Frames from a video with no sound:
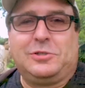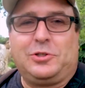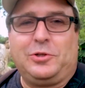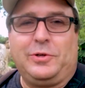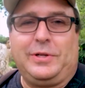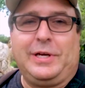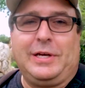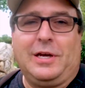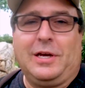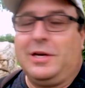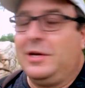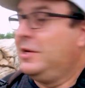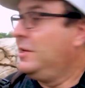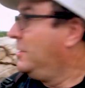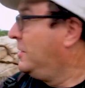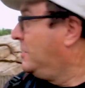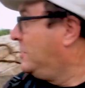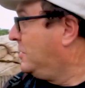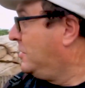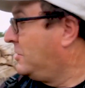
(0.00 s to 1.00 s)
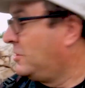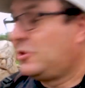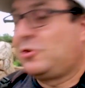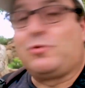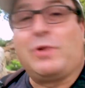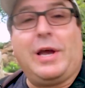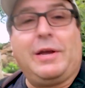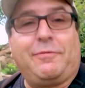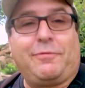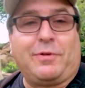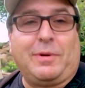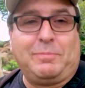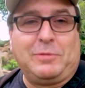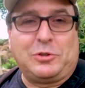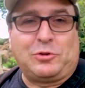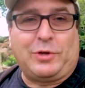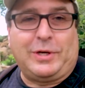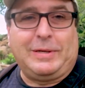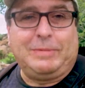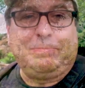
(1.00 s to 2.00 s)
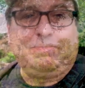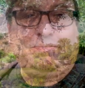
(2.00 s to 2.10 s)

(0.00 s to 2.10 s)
shooting straight from the tree.